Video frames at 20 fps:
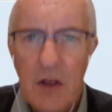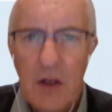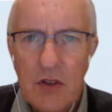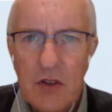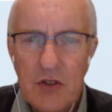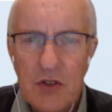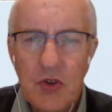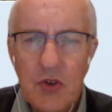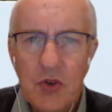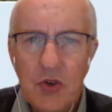
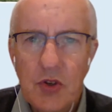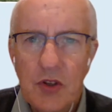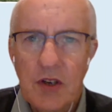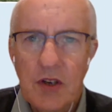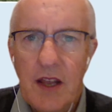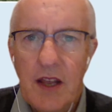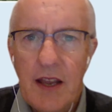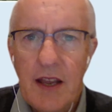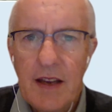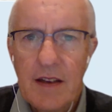sooner than
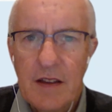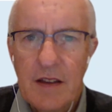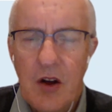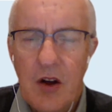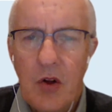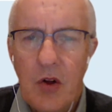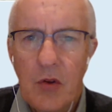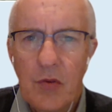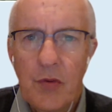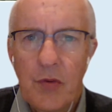later the
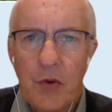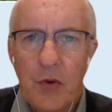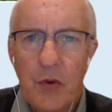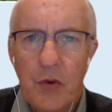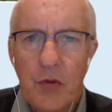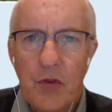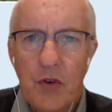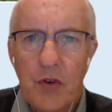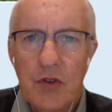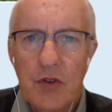whole food
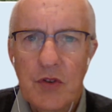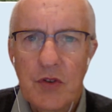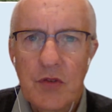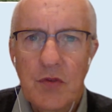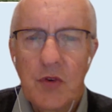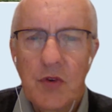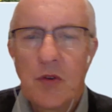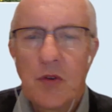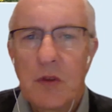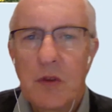versus
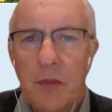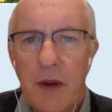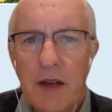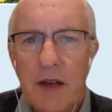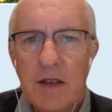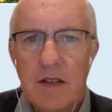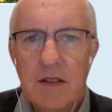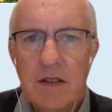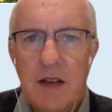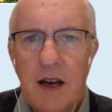fuel
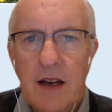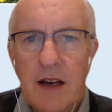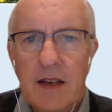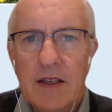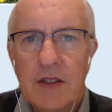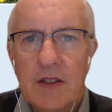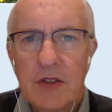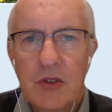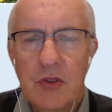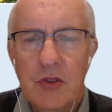debate
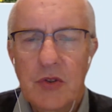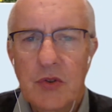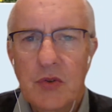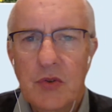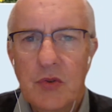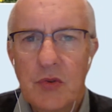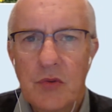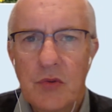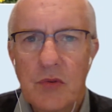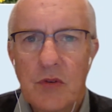starting
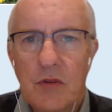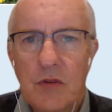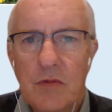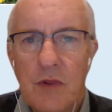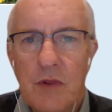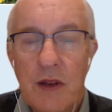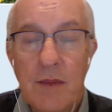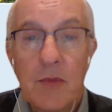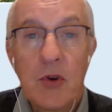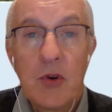to
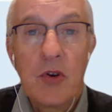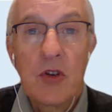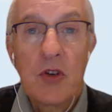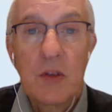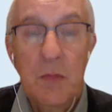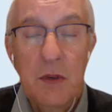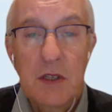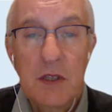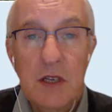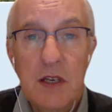re-emerge,
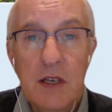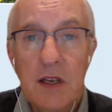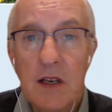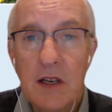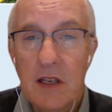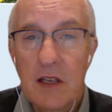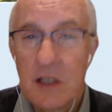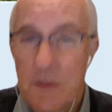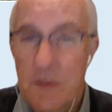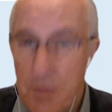
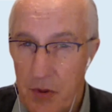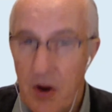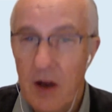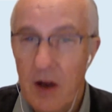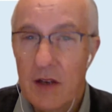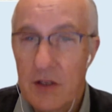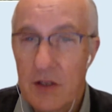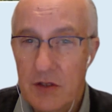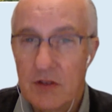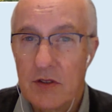particularly as
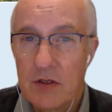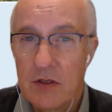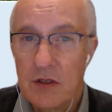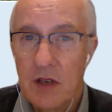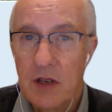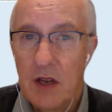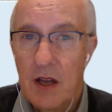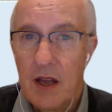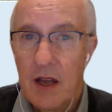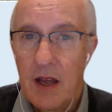prices
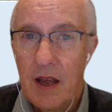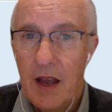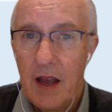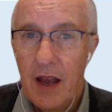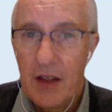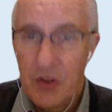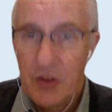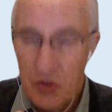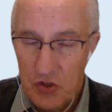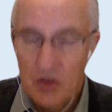
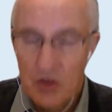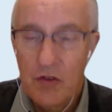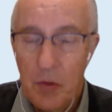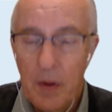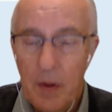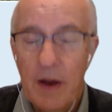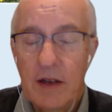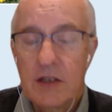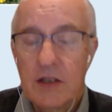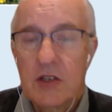at the
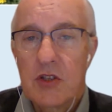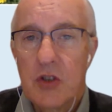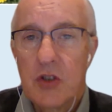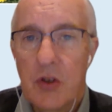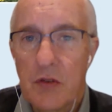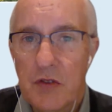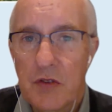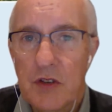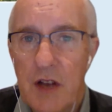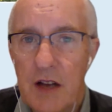supermarket
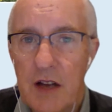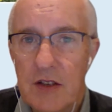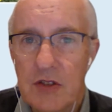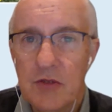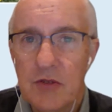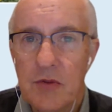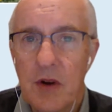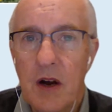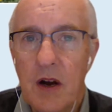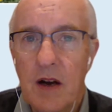shelf start
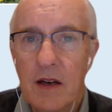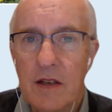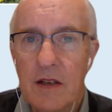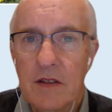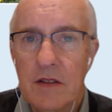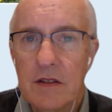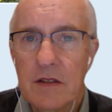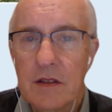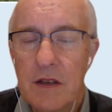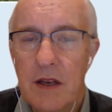to
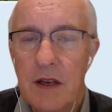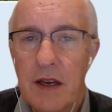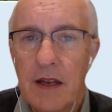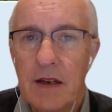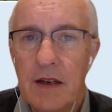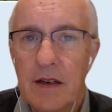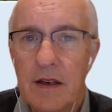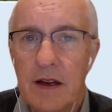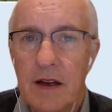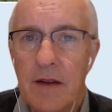rise
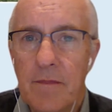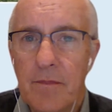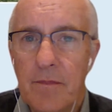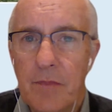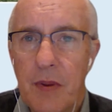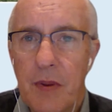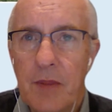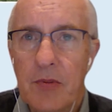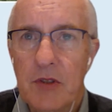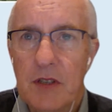and
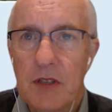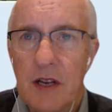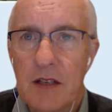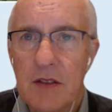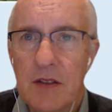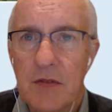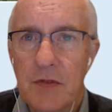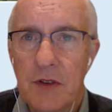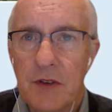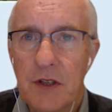people start
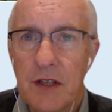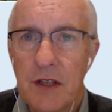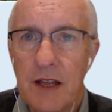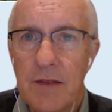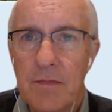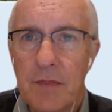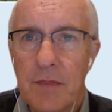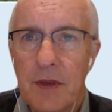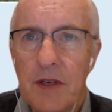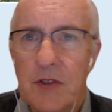to feel that
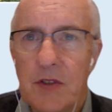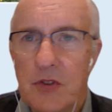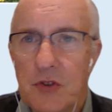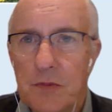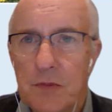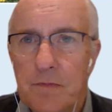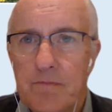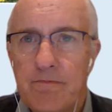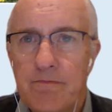pinch.